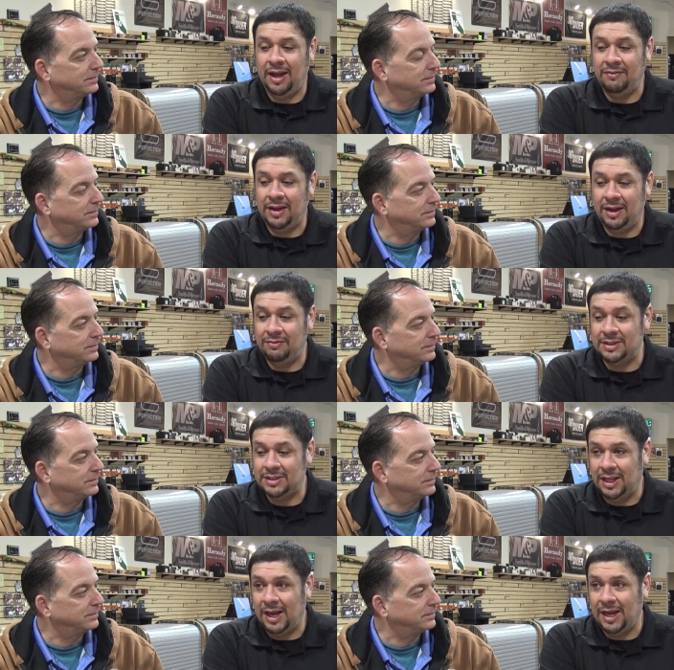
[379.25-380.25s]
Speaker 1: have a heavy
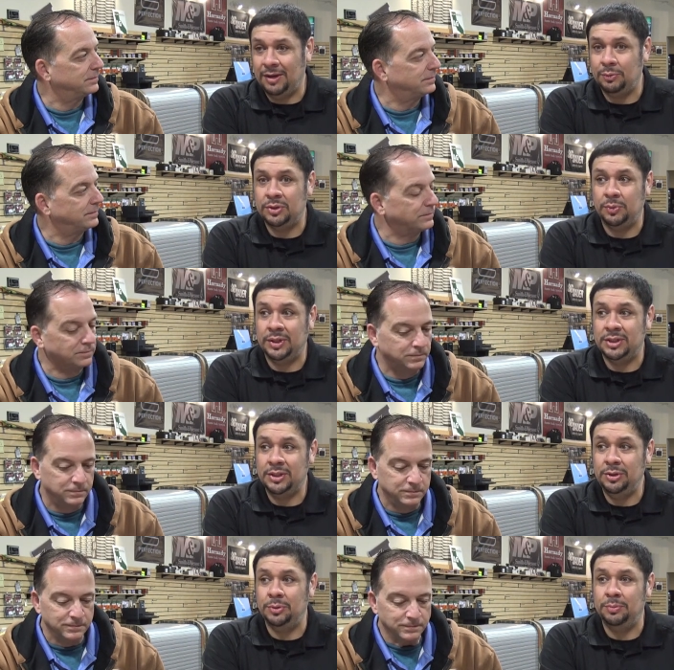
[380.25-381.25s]
slide with
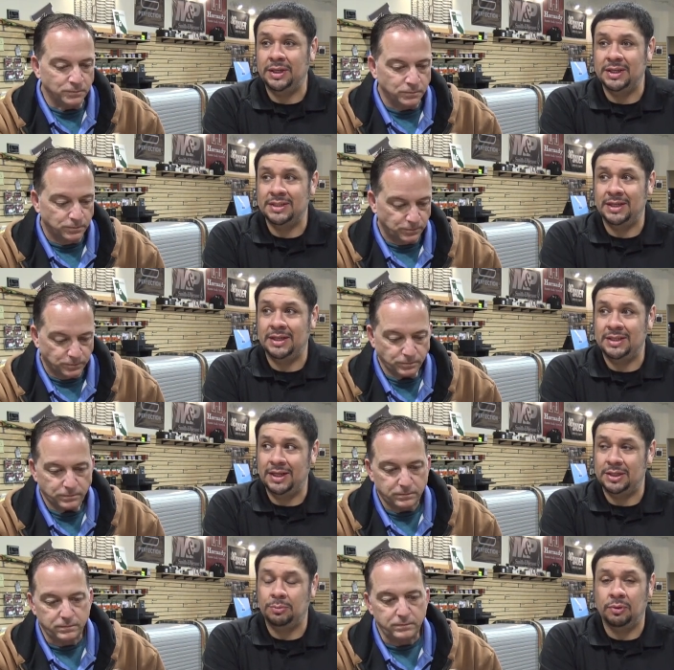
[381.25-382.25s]
22 because then it
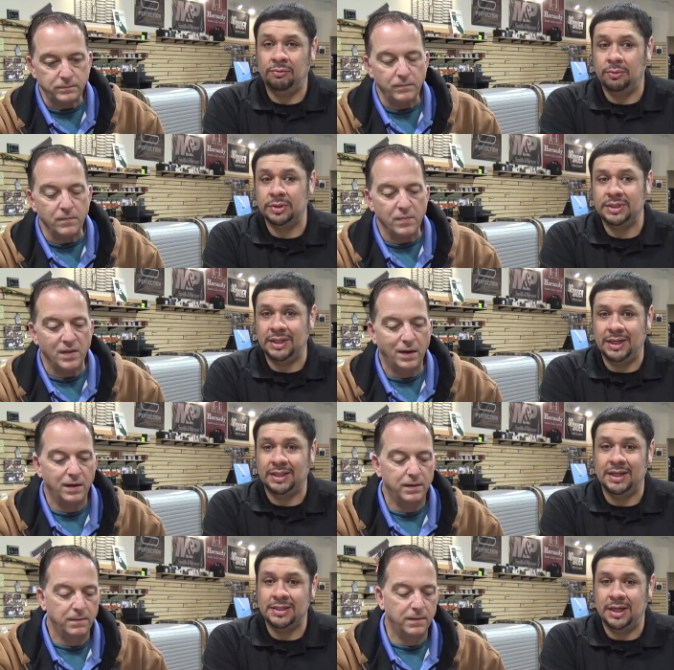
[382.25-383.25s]
takes more force to
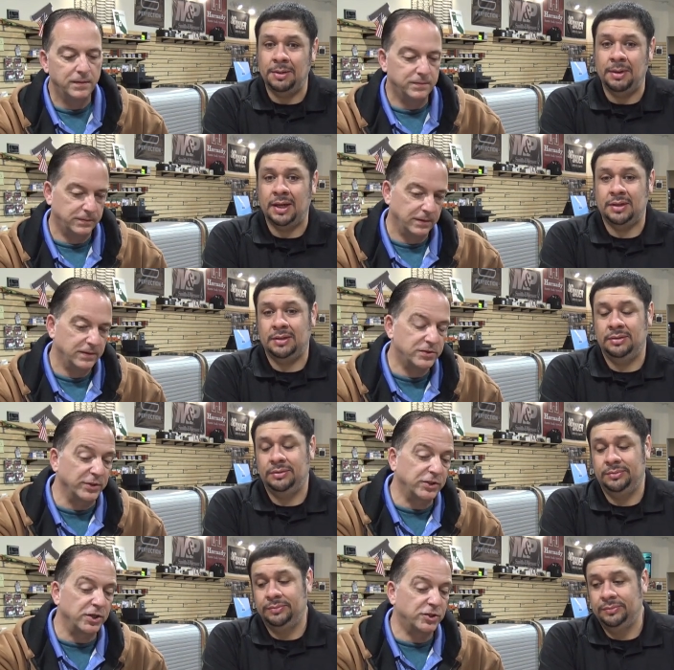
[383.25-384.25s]
kick that slide back.
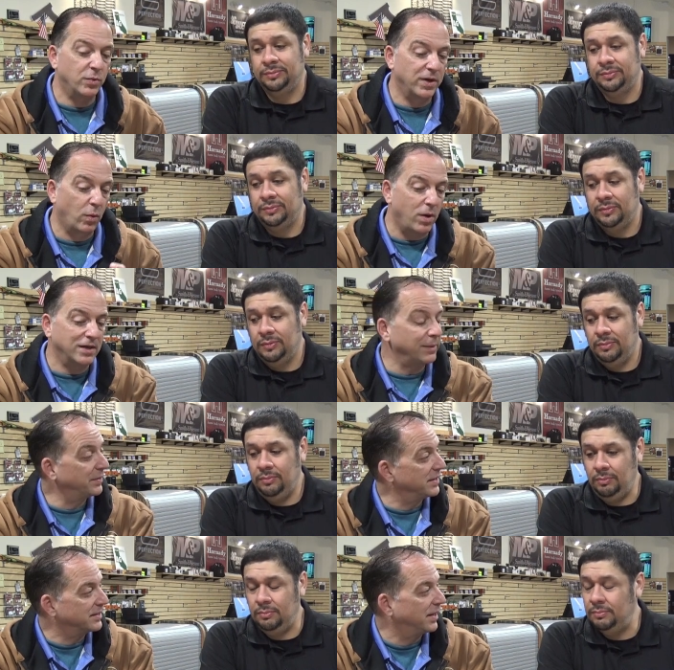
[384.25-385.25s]
So at SHOT Show, when I walked
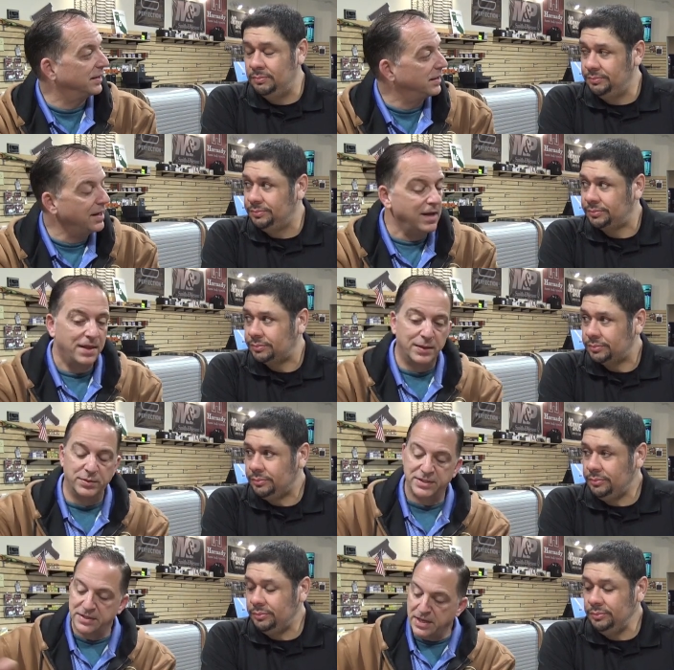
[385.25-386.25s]
up
Speaker 2: to this gun,
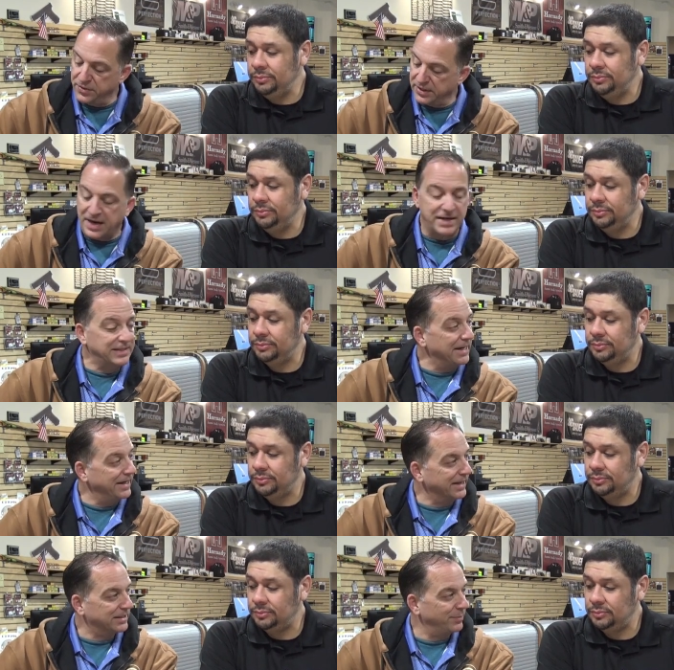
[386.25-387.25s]
there was another guy
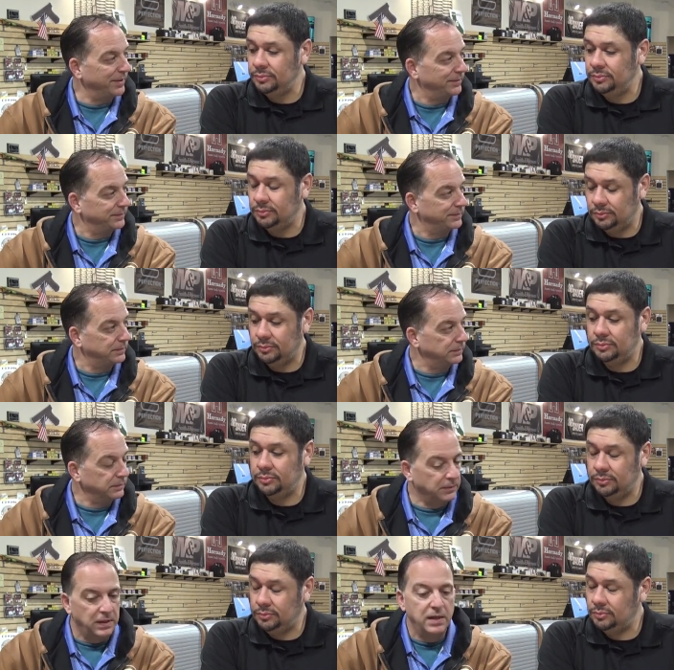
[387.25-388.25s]
standing next to me,
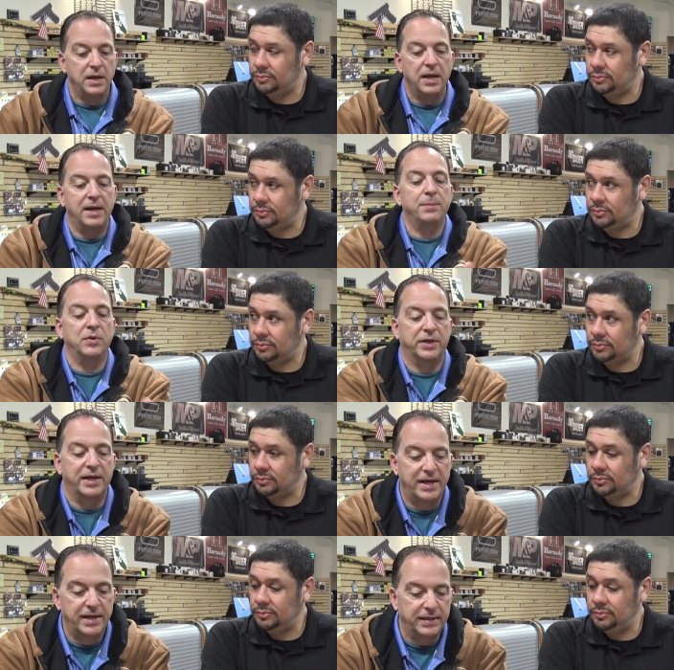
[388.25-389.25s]
and I'm
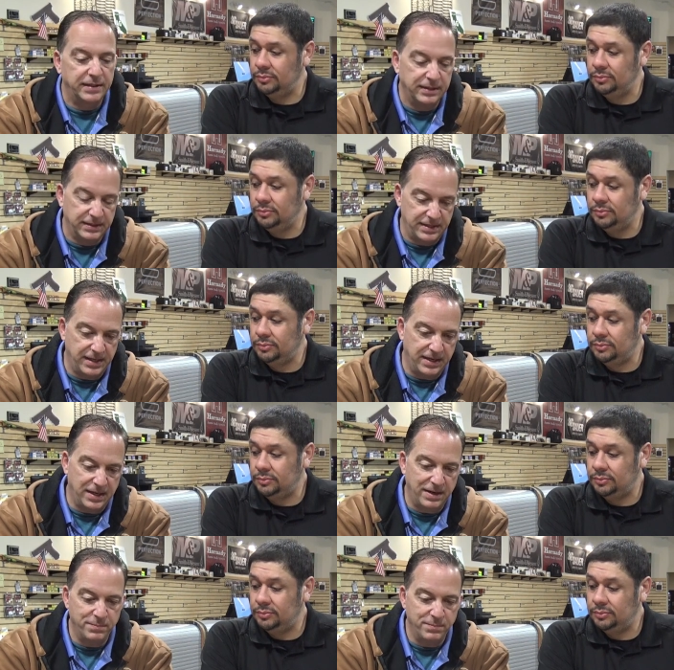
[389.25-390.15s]
looking at it, and